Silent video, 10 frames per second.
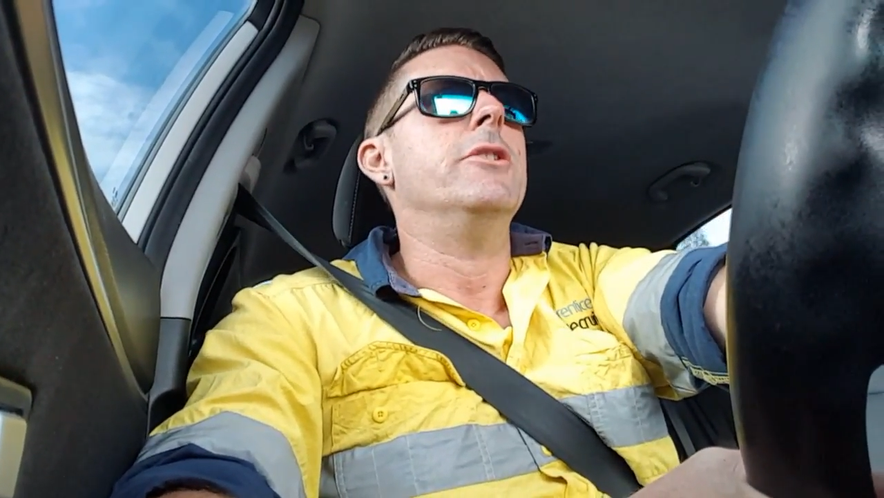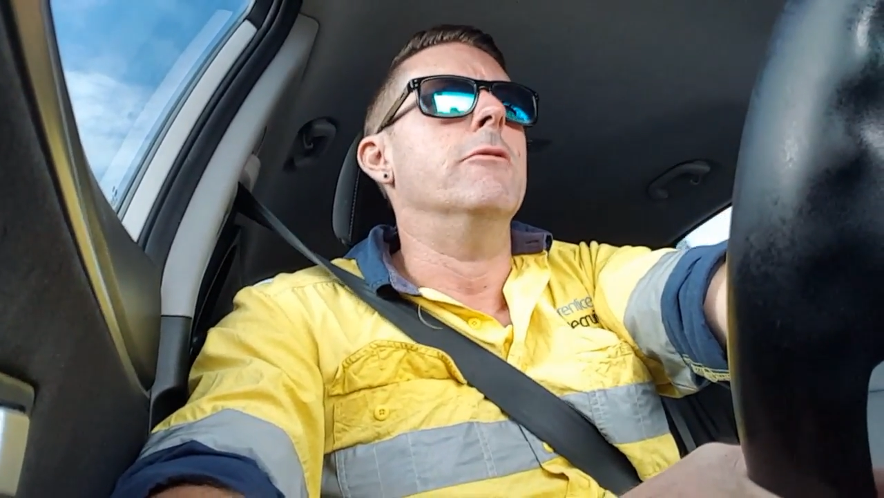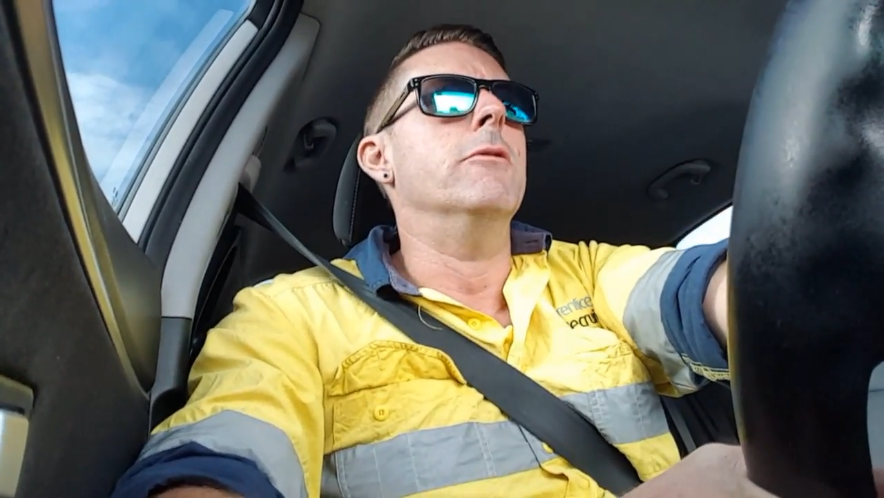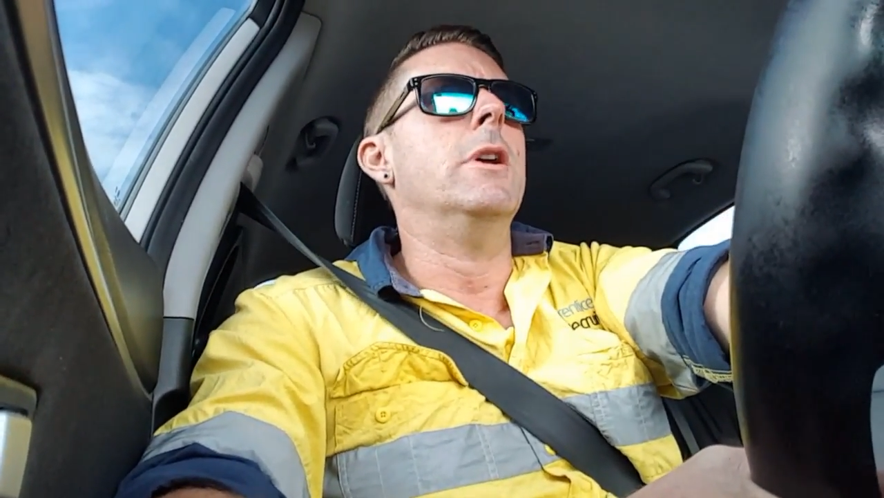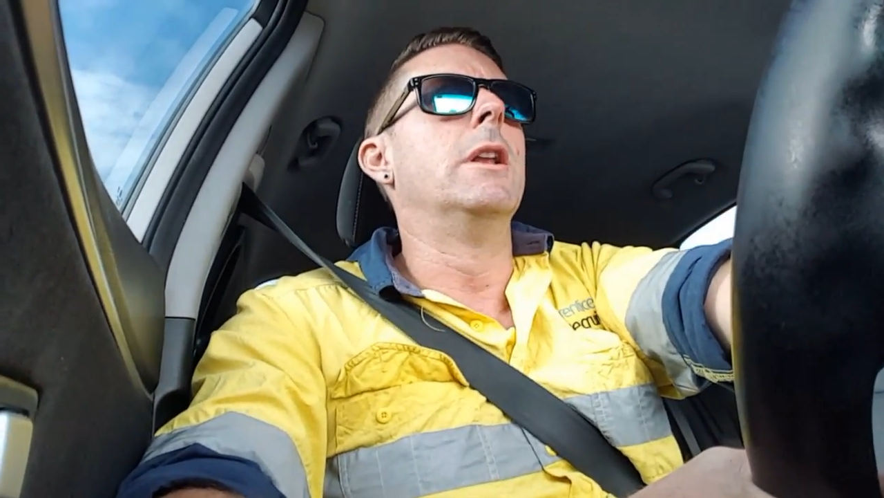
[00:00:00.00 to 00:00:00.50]

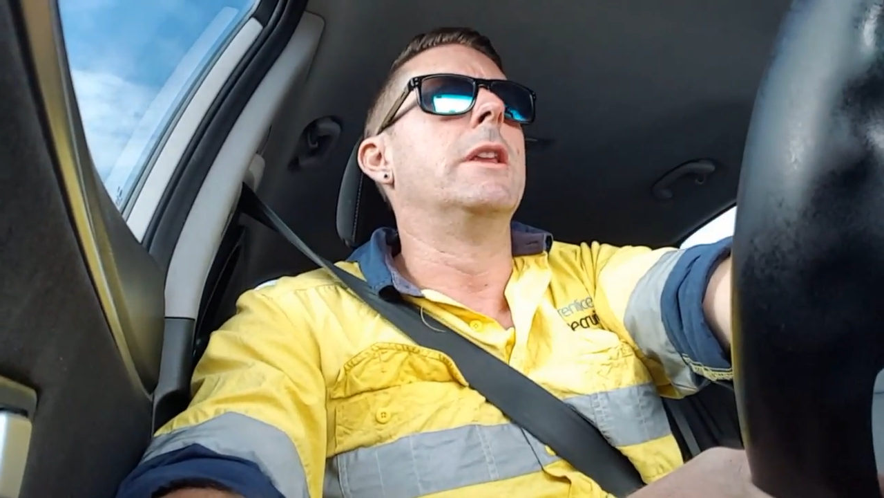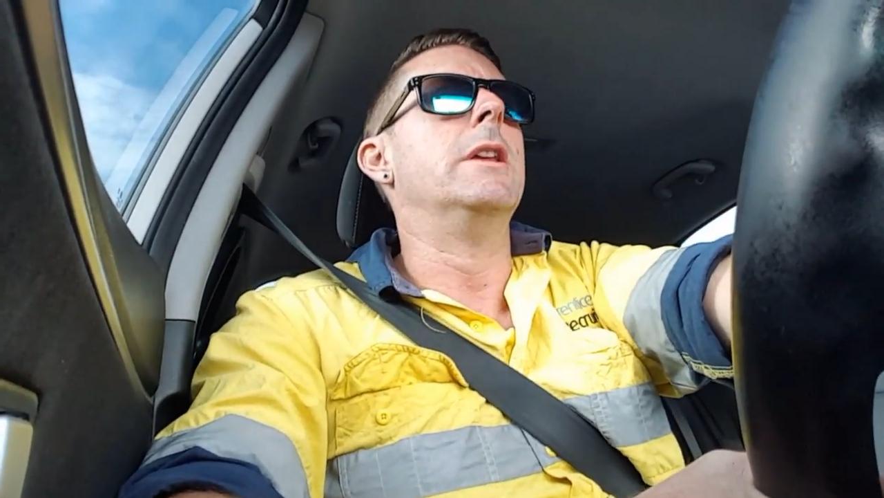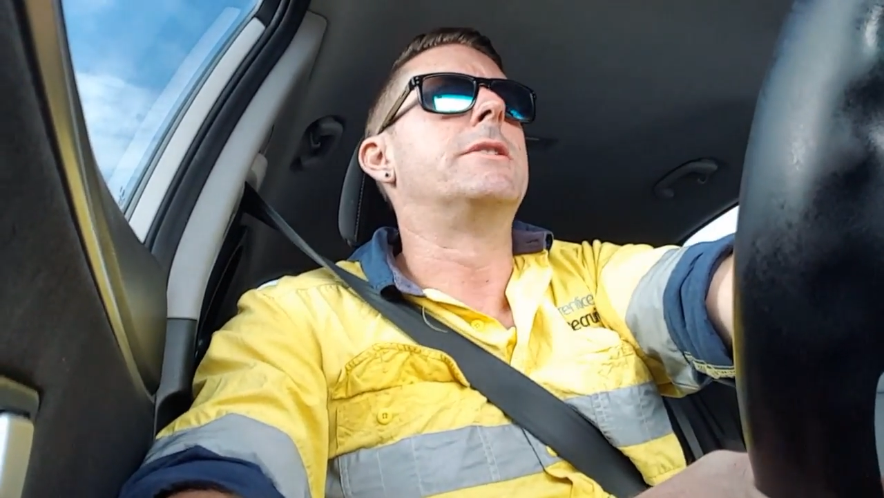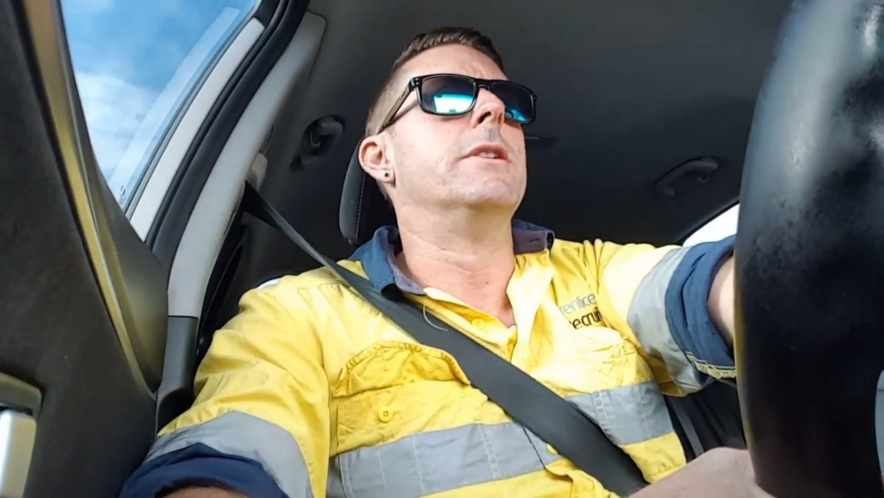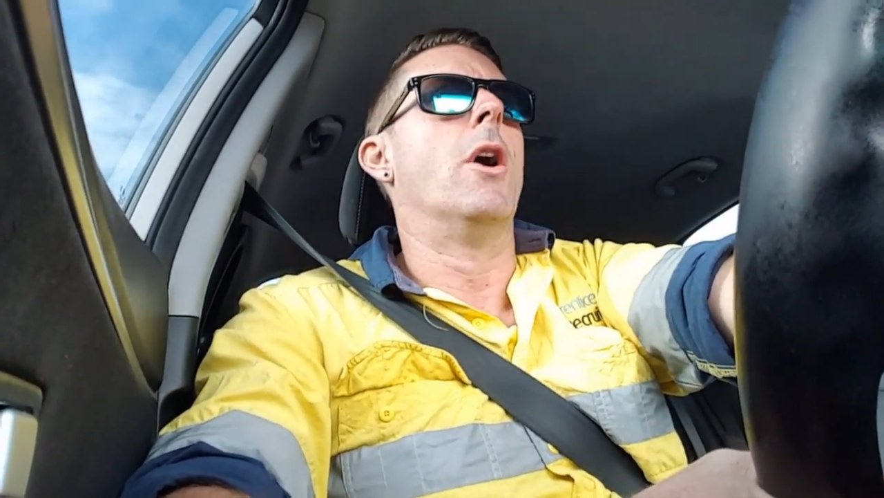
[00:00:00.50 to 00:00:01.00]
you really
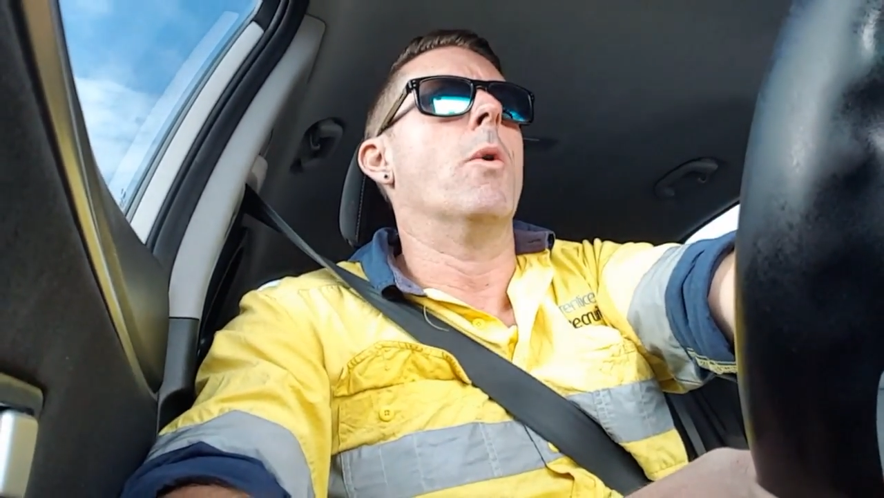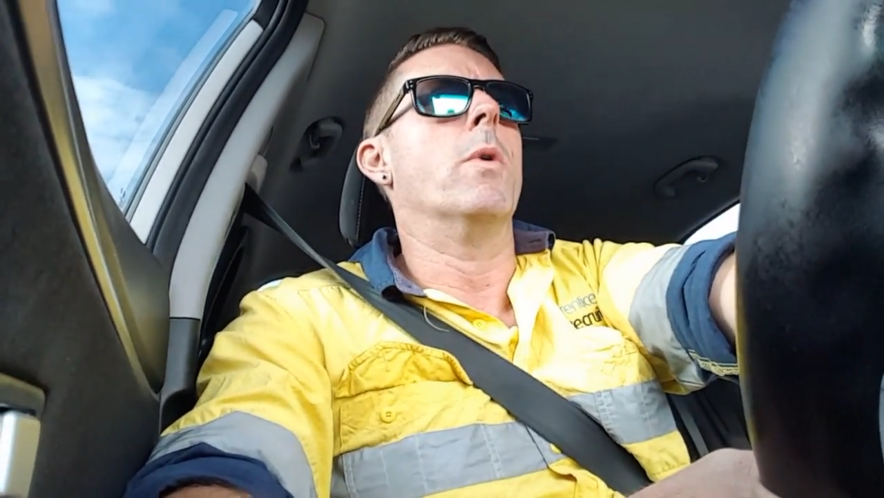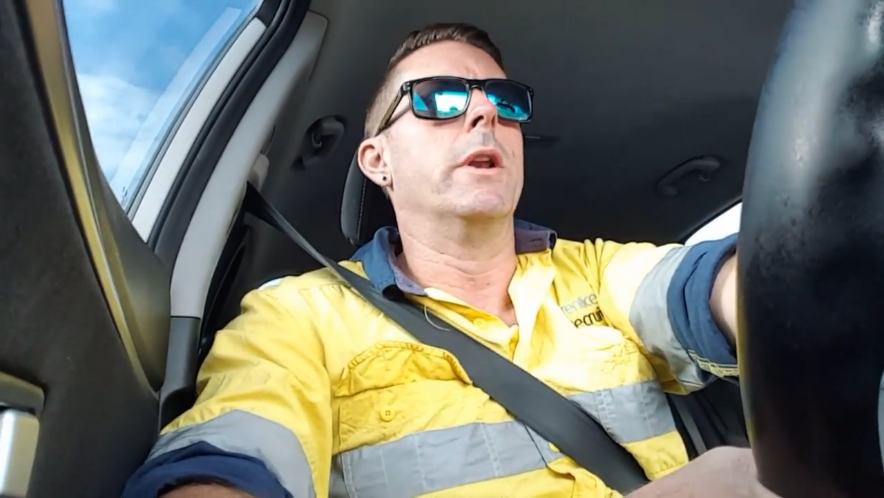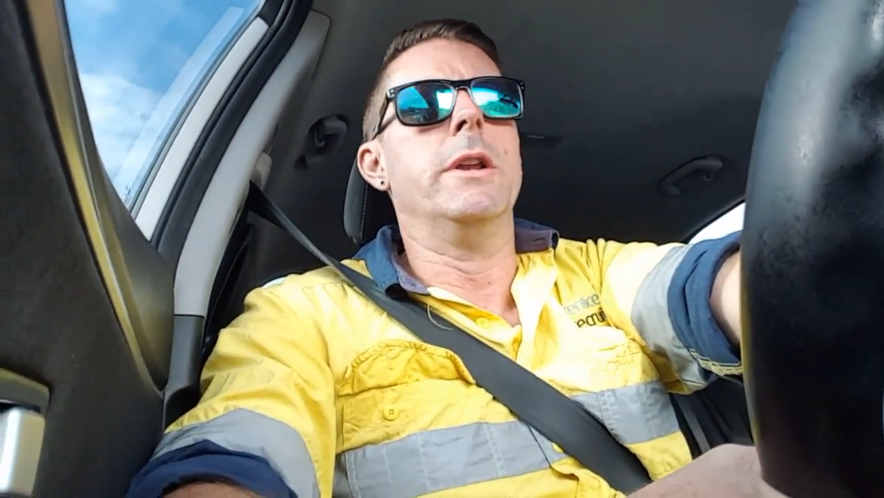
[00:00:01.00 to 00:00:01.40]
need to know what